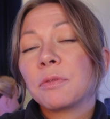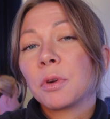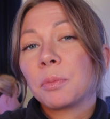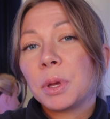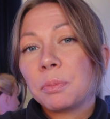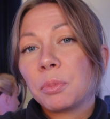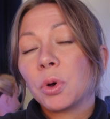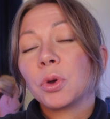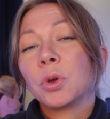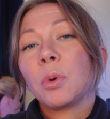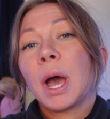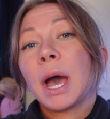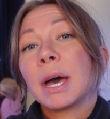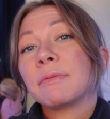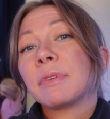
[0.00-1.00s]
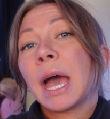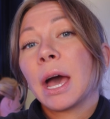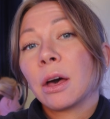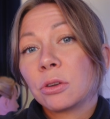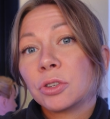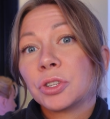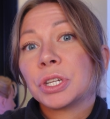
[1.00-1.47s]
for people who have
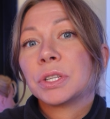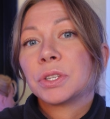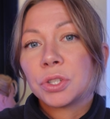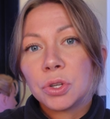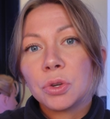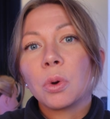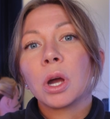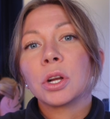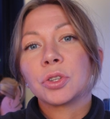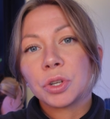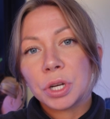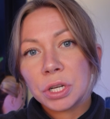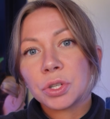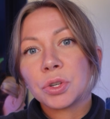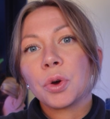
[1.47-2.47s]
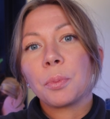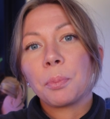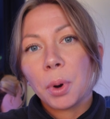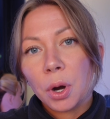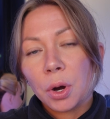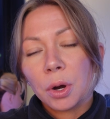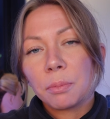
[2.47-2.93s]
allergies to a traditional
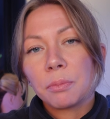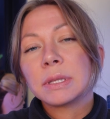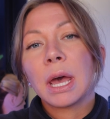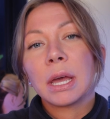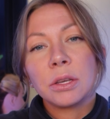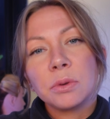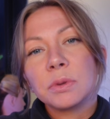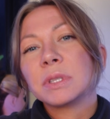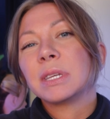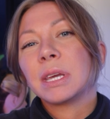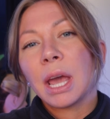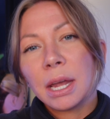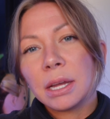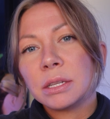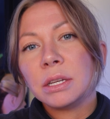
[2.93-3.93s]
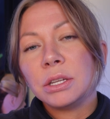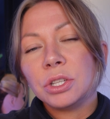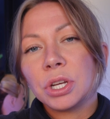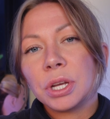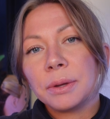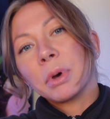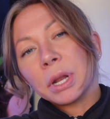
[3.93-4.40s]
perm that use the
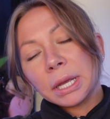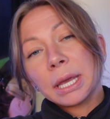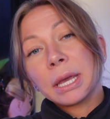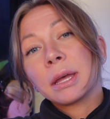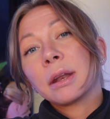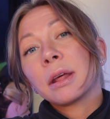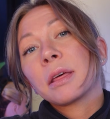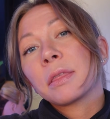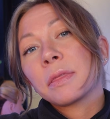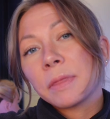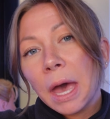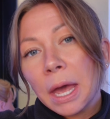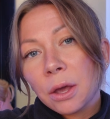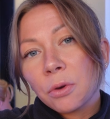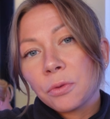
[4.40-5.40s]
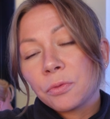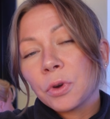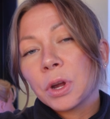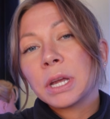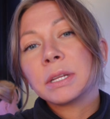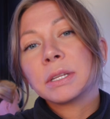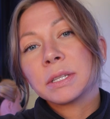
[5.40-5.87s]
ATG. But again, thio
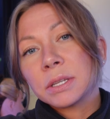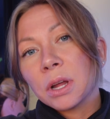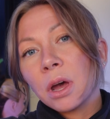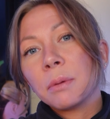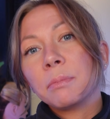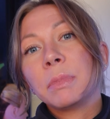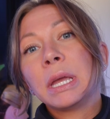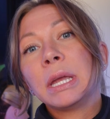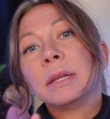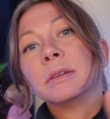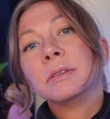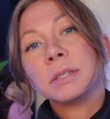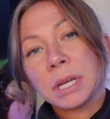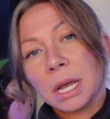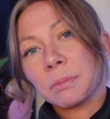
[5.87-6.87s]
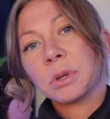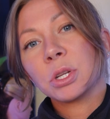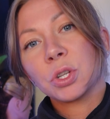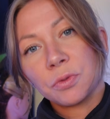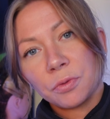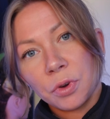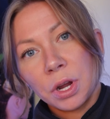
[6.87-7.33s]
free does not mean
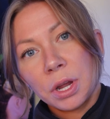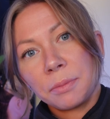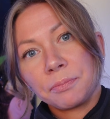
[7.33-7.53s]
damage free.